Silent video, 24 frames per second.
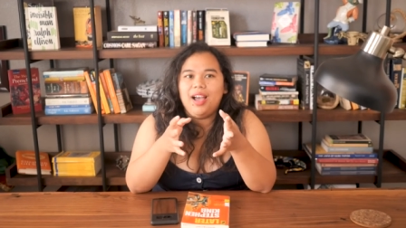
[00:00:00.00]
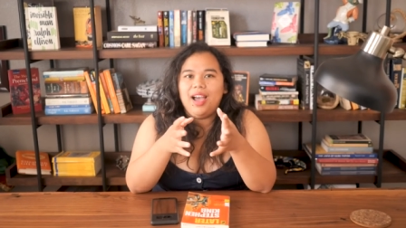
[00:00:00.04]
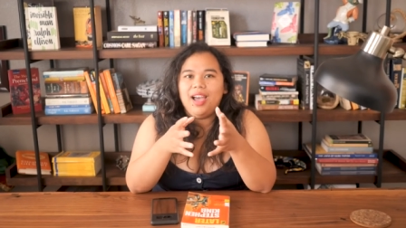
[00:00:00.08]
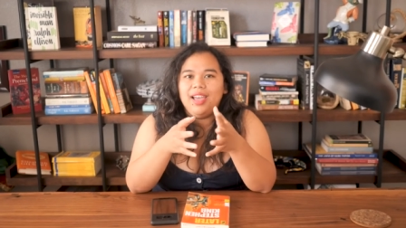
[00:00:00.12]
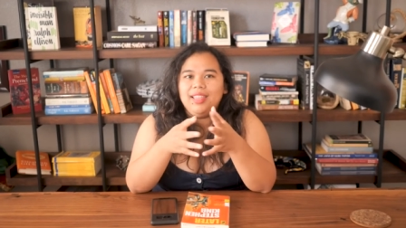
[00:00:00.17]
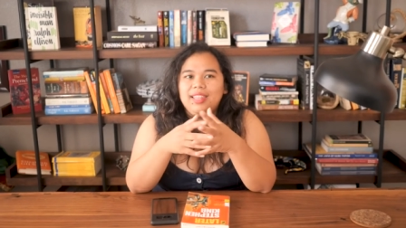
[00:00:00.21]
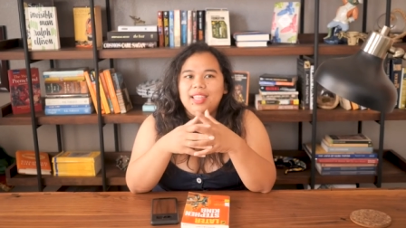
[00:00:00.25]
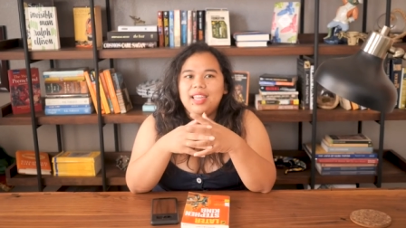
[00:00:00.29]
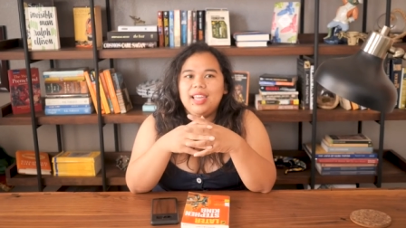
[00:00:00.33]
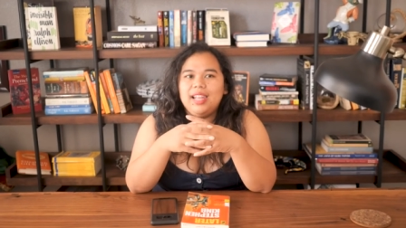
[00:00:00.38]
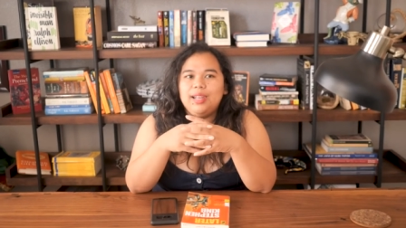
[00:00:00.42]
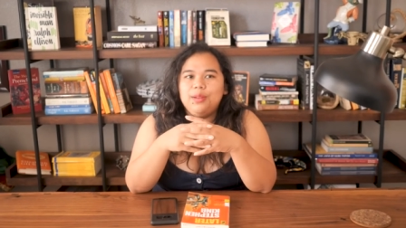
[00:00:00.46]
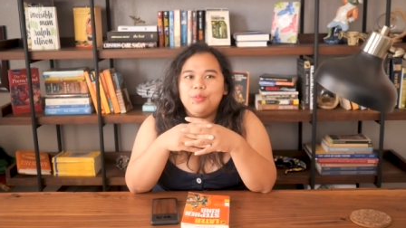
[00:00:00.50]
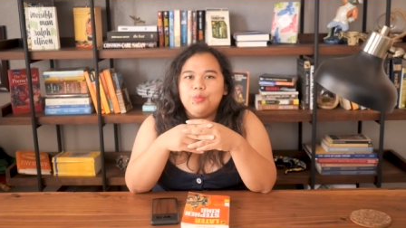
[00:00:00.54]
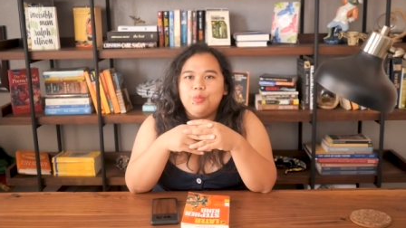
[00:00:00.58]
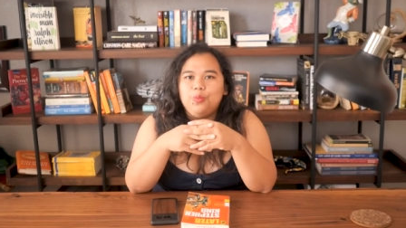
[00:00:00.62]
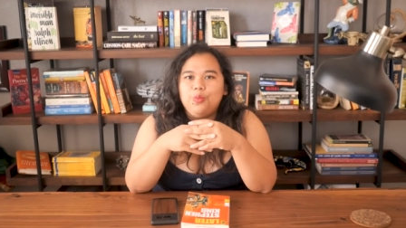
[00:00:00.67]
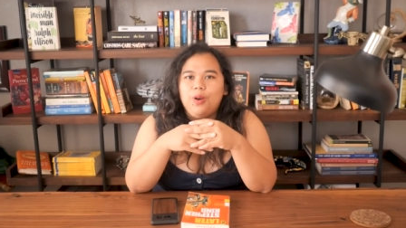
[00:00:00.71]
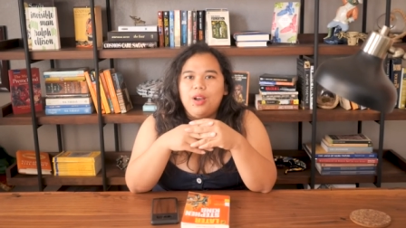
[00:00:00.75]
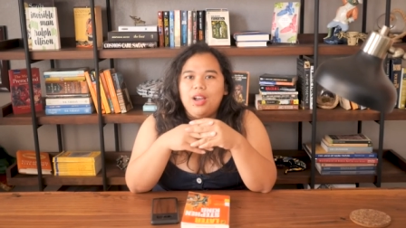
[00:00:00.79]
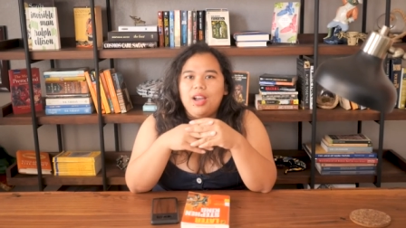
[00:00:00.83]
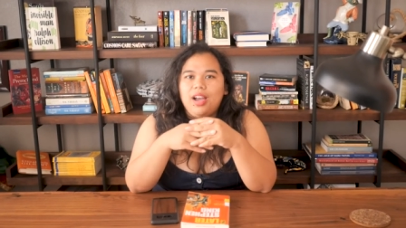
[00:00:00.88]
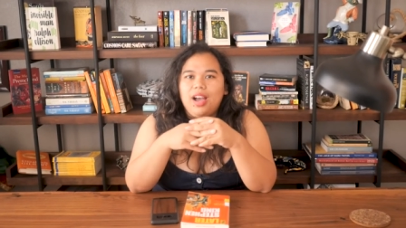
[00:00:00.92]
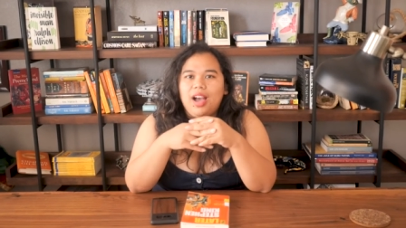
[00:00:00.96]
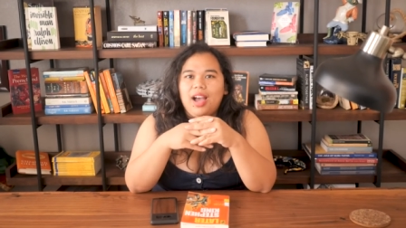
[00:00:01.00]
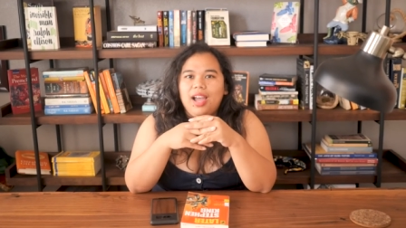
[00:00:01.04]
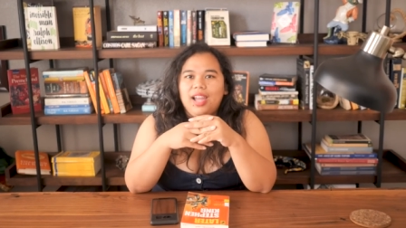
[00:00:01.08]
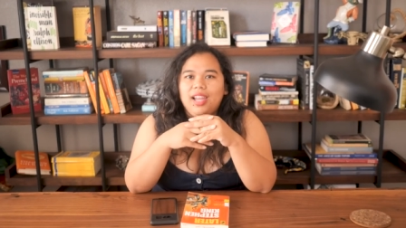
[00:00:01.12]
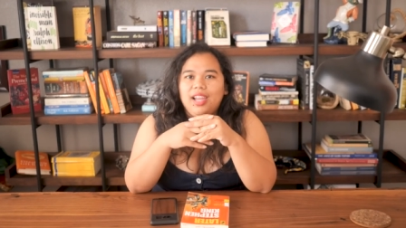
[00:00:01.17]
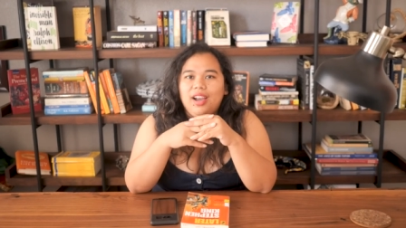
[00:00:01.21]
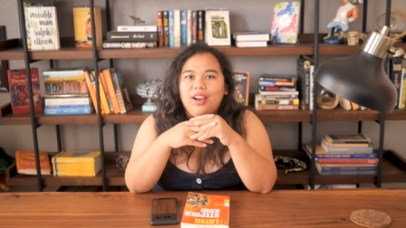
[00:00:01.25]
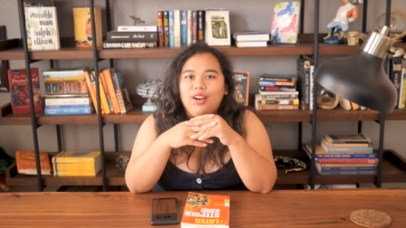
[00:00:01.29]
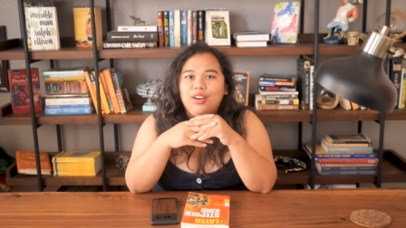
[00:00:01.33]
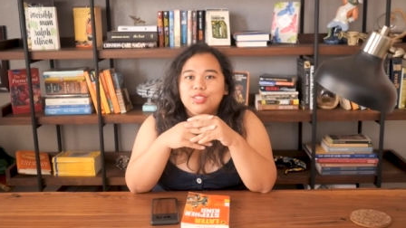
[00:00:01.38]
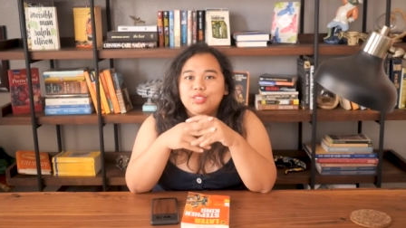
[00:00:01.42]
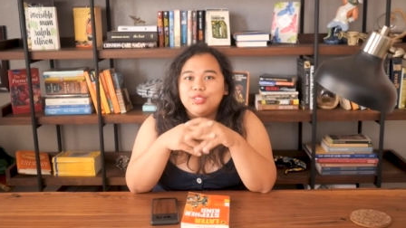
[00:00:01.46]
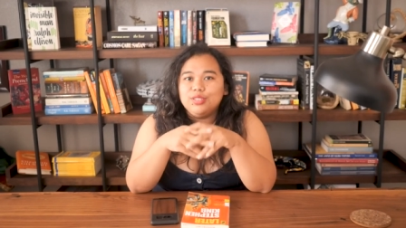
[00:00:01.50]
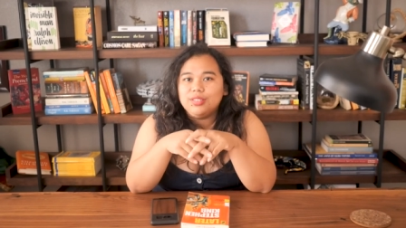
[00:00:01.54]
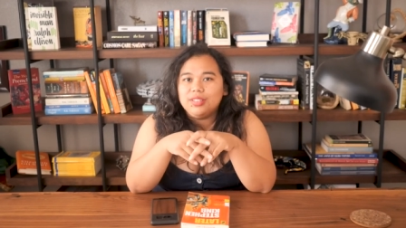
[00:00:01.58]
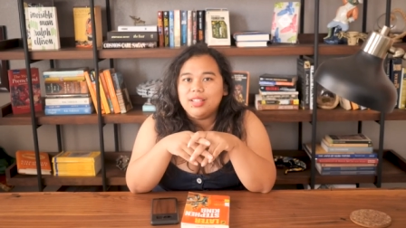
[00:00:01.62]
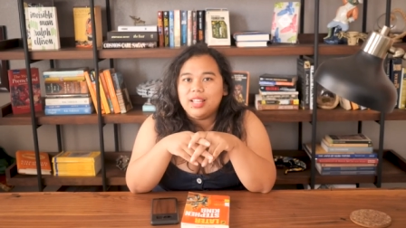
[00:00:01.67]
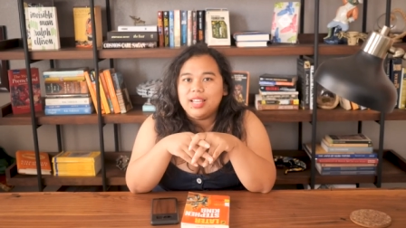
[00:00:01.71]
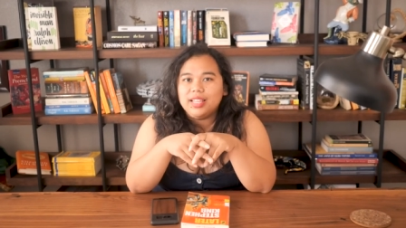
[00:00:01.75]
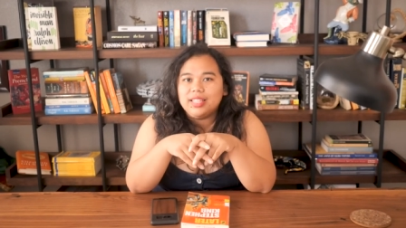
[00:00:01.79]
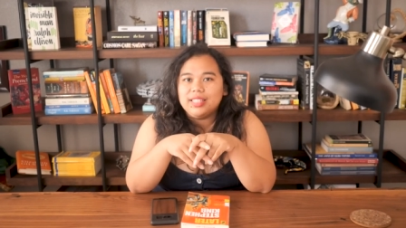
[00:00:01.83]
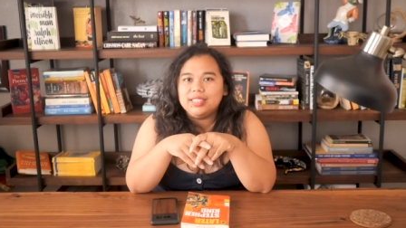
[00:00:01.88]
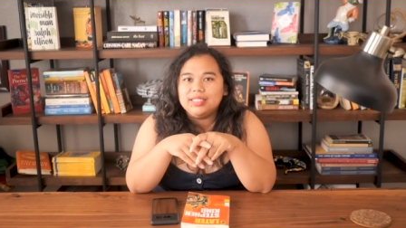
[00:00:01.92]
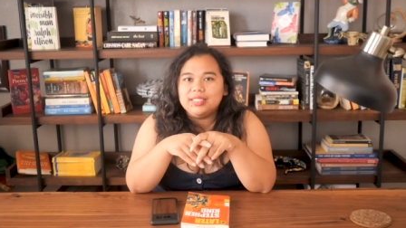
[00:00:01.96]
And then what I also
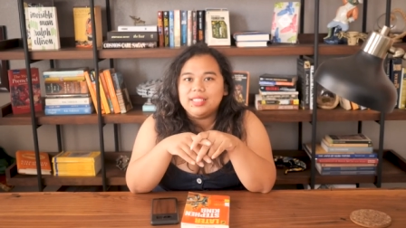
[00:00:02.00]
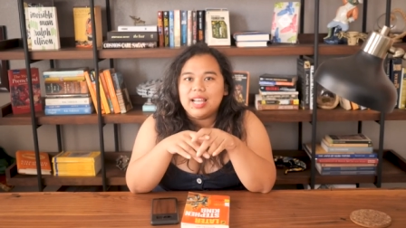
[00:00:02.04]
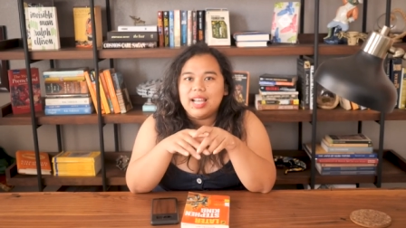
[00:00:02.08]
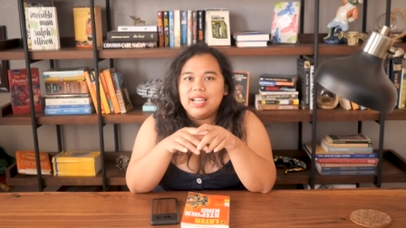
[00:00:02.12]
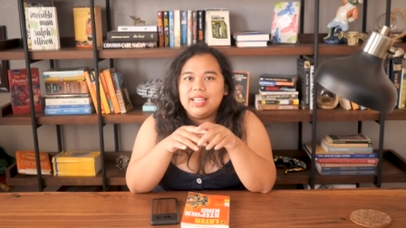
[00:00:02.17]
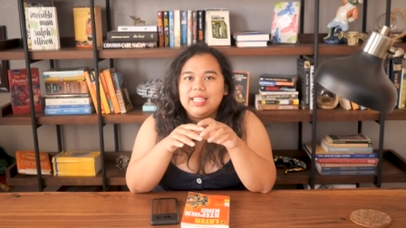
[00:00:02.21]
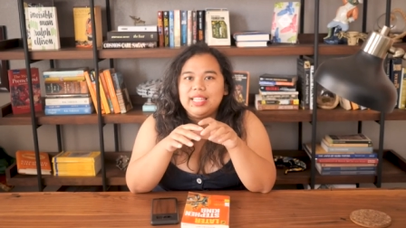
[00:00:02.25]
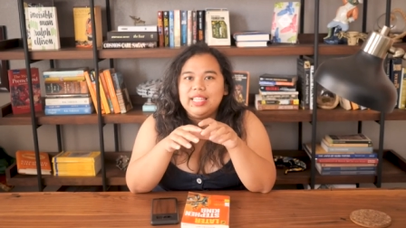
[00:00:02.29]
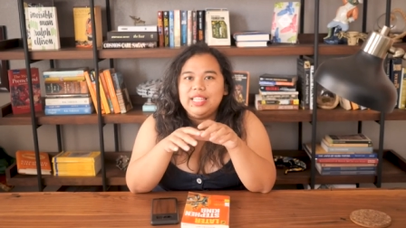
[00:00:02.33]
like is that